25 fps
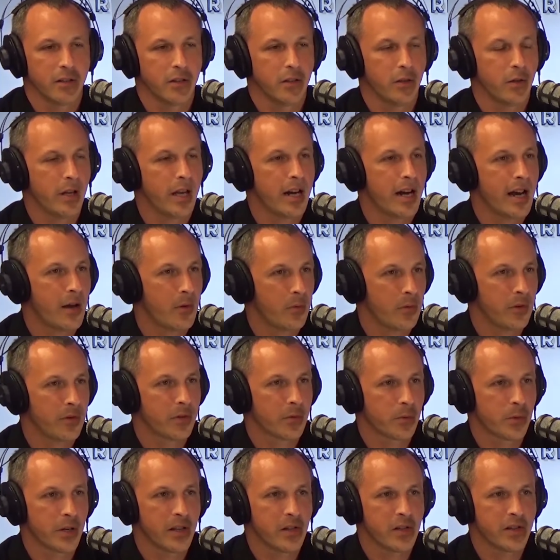you get out with
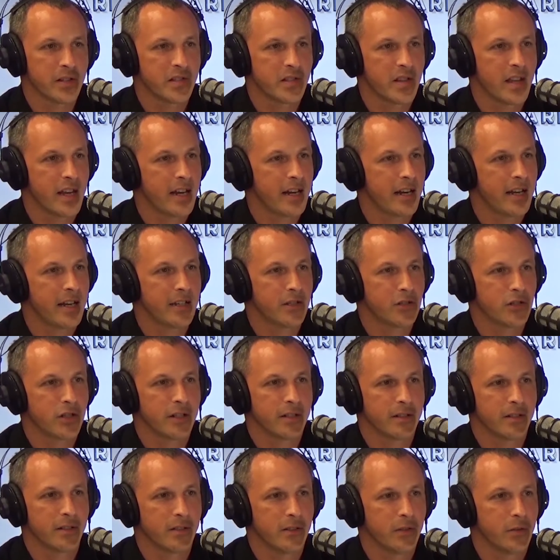a real estate
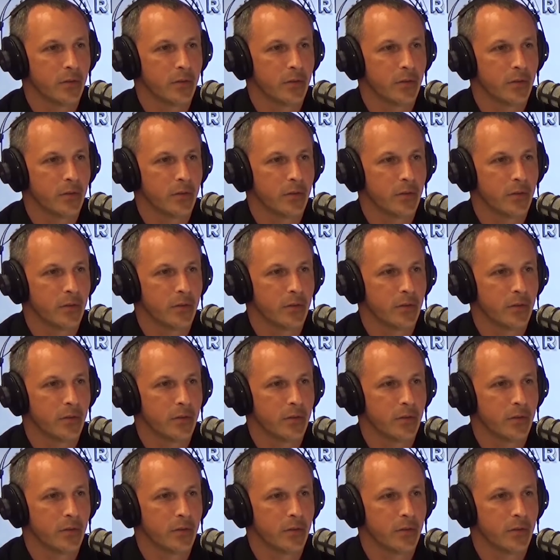agent,